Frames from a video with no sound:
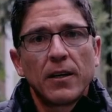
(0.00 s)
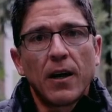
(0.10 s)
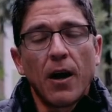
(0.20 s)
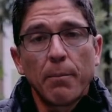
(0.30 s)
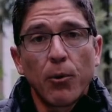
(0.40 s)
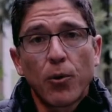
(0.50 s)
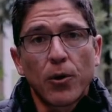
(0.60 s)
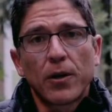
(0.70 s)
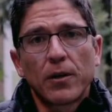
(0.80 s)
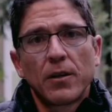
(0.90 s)
on
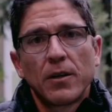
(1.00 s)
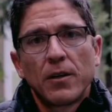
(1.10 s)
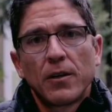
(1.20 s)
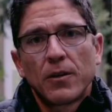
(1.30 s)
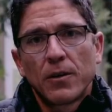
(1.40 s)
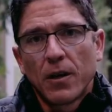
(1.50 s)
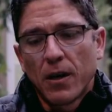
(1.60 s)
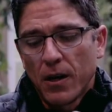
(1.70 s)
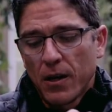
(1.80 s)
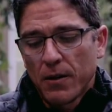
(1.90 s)
board
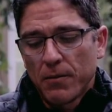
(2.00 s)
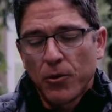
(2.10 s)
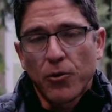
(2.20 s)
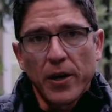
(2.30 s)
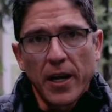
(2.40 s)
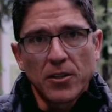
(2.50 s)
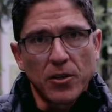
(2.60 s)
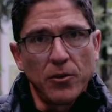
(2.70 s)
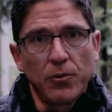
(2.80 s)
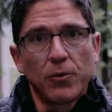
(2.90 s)
creates
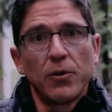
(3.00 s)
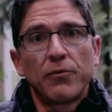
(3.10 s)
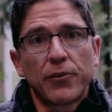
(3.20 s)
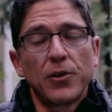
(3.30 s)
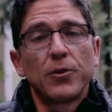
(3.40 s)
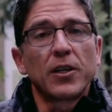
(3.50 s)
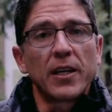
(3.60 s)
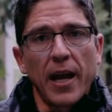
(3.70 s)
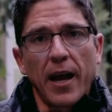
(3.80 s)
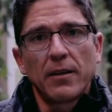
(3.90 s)
a new route for you to
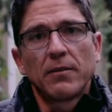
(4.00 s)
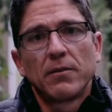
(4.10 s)
get